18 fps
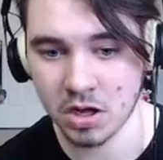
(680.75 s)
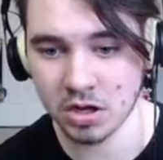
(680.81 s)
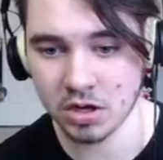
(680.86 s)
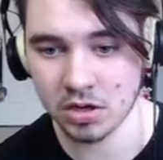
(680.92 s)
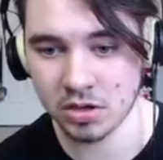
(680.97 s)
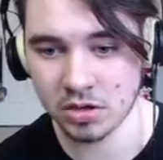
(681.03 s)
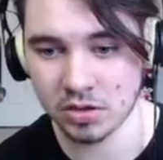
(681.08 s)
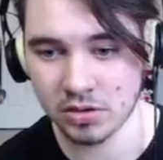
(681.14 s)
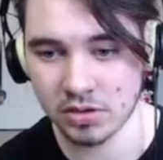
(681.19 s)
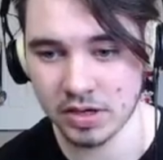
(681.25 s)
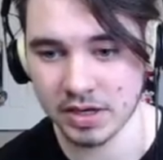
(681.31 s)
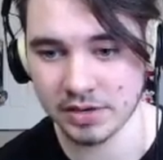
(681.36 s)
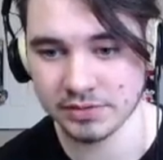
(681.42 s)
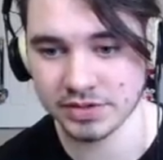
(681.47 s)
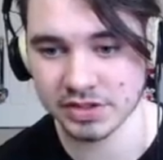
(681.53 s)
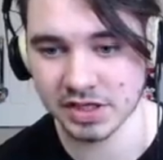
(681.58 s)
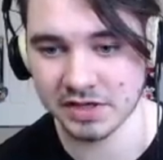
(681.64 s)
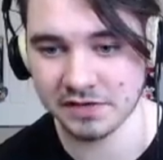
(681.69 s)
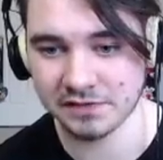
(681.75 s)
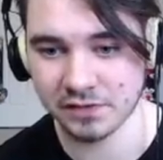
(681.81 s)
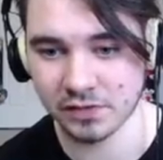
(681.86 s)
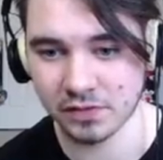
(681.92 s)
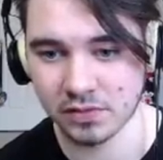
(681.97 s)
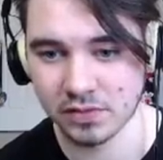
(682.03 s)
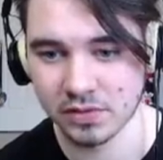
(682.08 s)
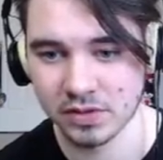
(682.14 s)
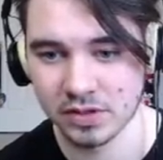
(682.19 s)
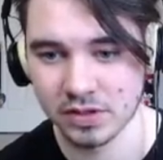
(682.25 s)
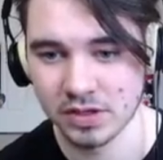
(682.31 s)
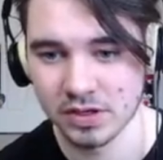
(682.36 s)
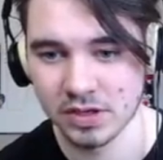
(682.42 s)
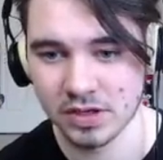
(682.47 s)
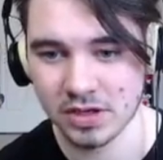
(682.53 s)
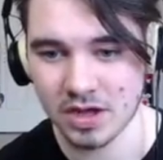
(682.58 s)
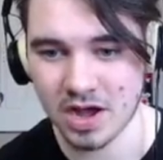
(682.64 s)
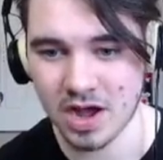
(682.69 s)
Oh, how delightful.
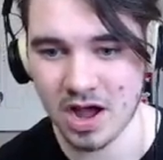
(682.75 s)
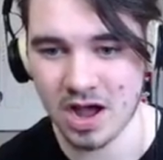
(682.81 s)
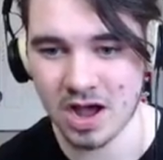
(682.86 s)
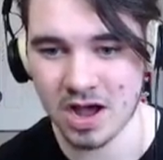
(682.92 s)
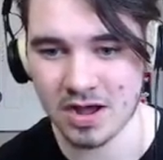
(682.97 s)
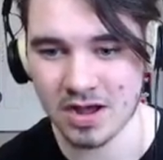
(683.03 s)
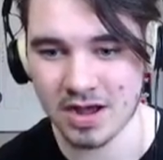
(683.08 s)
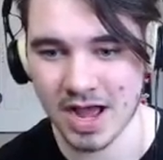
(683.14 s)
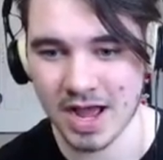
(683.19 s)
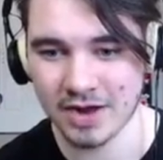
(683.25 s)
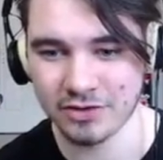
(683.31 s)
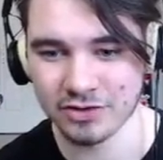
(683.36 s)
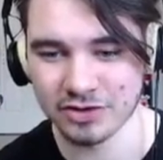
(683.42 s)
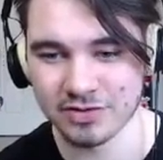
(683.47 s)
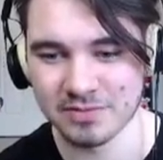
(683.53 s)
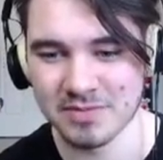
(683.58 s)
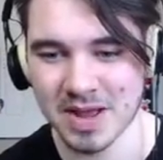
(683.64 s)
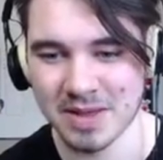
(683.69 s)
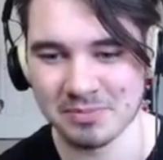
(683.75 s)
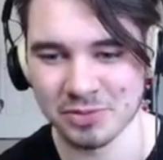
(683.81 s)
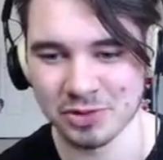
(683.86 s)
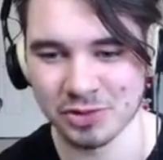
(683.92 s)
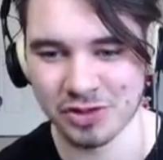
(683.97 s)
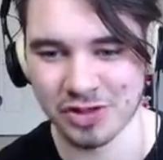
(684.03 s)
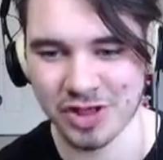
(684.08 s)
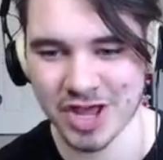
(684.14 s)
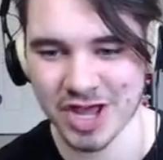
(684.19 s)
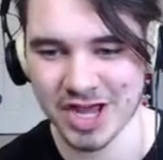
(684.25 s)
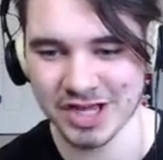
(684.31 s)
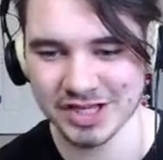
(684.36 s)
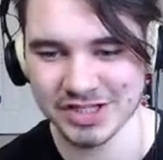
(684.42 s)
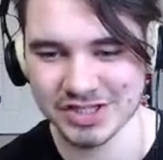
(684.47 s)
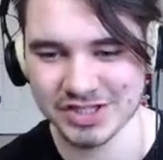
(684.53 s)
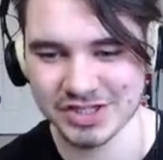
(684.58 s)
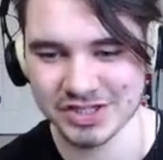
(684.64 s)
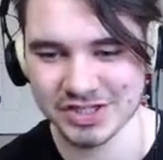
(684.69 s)
Ah, I remember
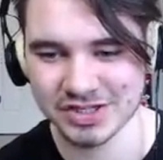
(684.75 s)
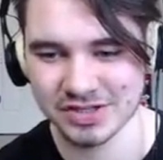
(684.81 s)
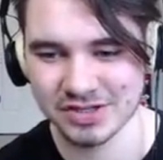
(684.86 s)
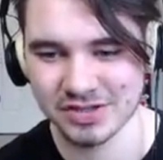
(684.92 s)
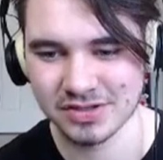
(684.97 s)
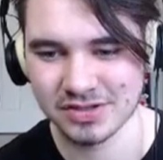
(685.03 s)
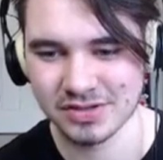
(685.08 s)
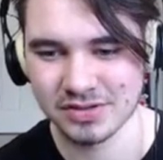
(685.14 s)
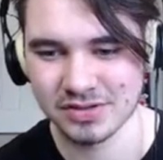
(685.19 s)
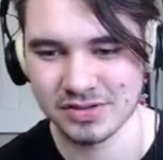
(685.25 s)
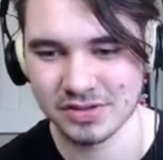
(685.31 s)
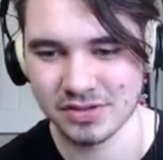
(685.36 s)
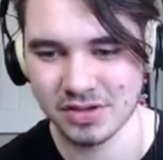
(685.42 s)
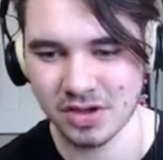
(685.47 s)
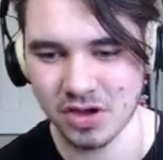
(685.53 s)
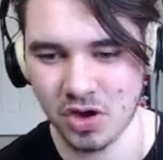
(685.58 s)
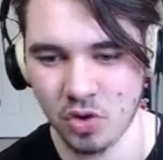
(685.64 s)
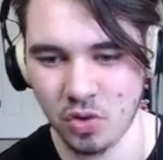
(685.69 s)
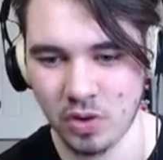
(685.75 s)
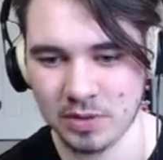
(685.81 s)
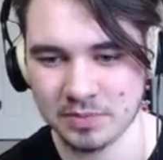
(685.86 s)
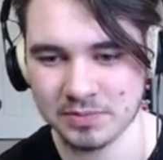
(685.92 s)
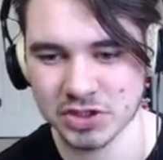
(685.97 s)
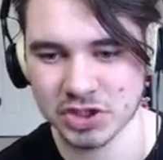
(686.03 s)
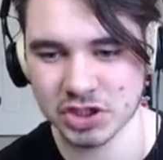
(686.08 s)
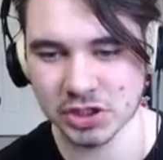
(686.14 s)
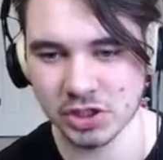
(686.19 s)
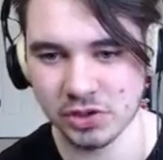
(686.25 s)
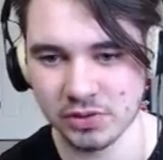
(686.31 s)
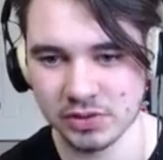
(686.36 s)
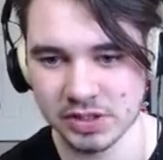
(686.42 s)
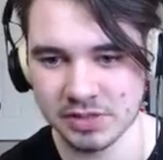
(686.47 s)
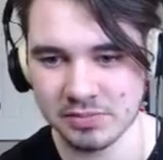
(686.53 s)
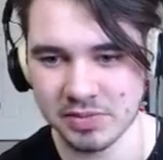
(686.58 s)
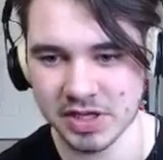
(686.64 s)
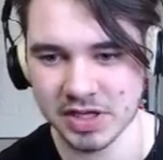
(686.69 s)
this. Oh, I'm
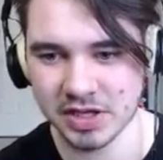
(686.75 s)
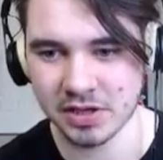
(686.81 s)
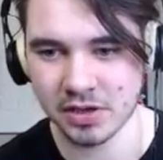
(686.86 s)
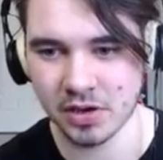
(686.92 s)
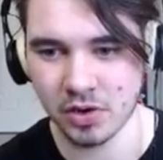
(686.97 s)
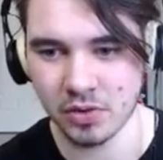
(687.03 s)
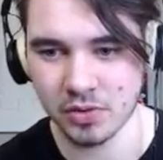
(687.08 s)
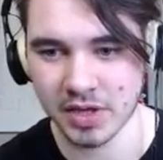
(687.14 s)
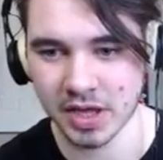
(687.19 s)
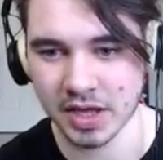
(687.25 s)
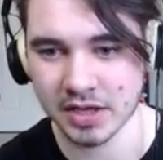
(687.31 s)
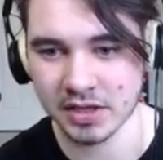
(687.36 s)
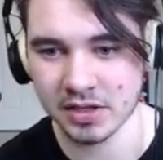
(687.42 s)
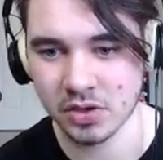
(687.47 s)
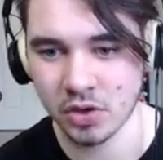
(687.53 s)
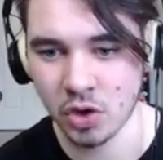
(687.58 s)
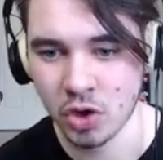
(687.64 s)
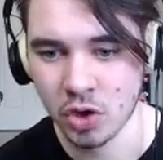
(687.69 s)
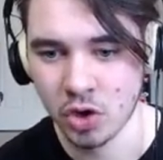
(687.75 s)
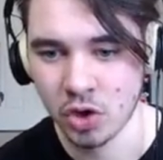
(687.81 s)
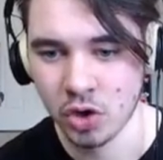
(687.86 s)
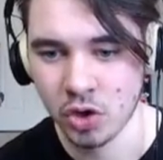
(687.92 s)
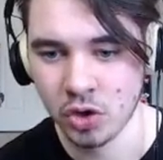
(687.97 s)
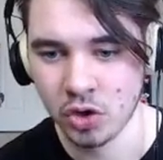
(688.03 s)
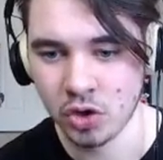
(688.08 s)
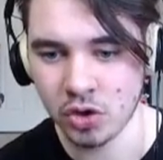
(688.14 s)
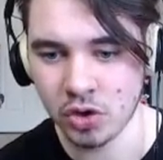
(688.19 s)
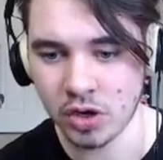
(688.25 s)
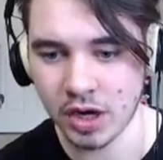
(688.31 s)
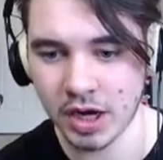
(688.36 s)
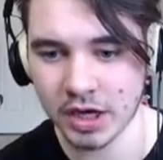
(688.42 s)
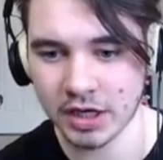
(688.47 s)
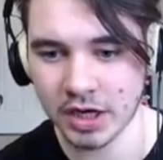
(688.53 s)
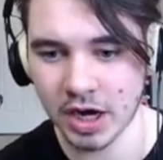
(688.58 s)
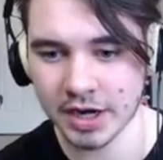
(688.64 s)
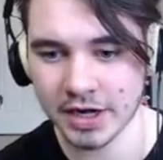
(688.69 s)
slowly being... Okay.
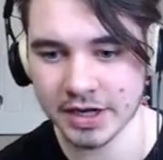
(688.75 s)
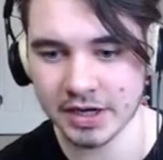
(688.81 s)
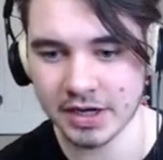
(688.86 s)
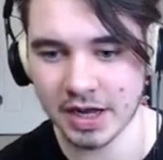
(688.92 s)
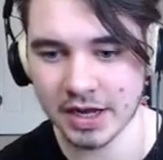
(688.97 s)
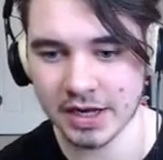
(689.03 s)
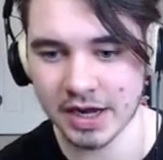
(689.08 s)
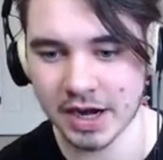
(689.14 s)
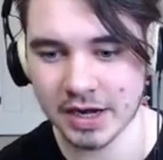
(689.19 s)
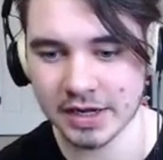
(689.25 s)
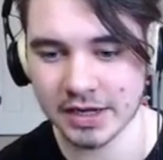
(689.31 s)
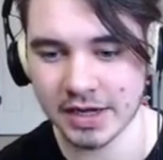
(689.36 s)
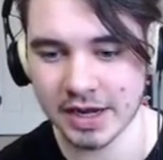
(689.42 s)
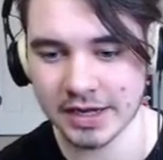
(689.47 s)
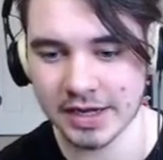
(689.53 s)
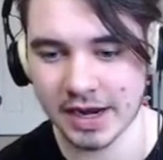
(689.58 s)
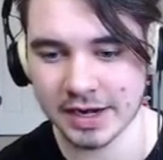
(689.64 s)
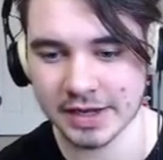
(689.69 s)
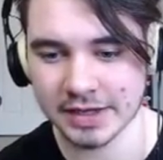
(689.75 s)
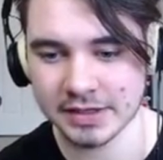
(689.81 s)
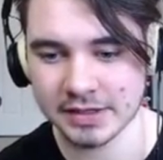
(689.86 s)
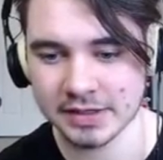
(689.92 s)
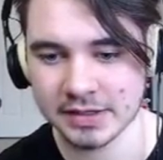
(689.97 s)
I got it. I got it. I got it.